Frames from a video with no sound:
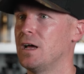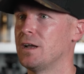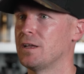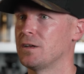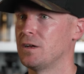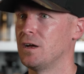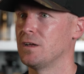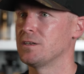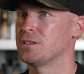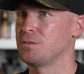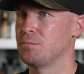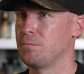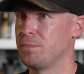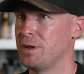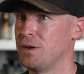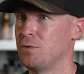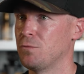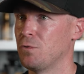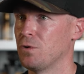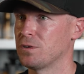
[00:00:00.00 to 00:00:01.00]
of custom
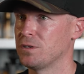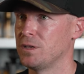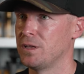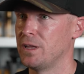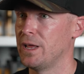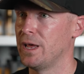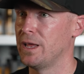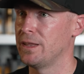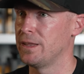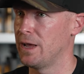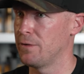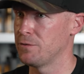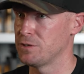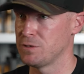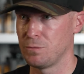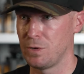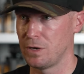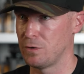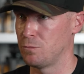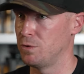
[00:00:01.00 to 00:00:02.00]
paint work to that. And that
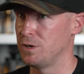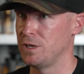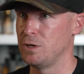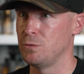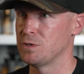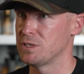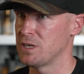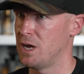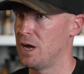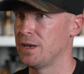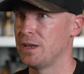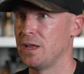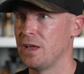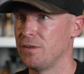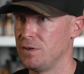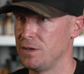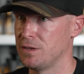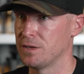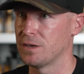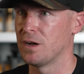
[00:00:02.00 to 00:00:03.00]
was like when he was hot and
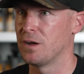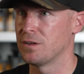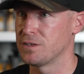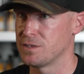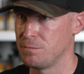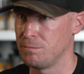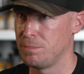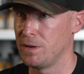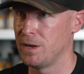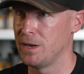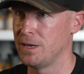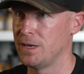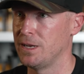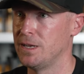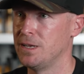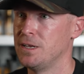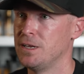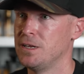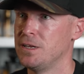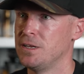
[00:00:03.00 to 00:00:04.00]
heavy in the custom paint.
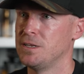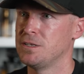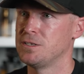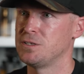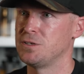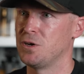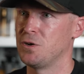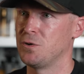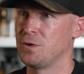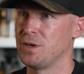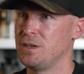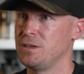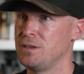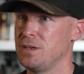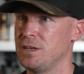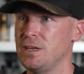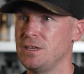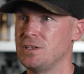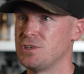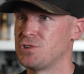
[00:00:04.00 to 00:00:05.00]
So
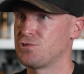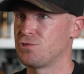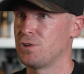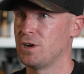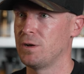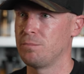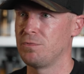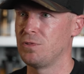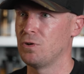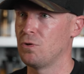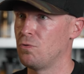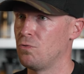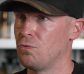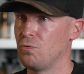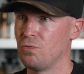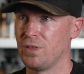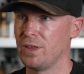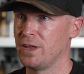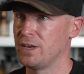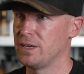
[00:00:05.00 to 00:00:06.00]
he stripped the
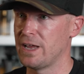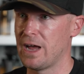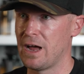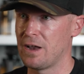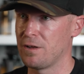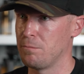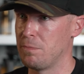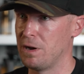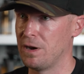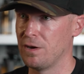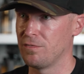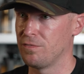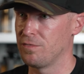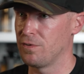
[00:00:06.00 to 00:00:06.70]
whole thing down to bare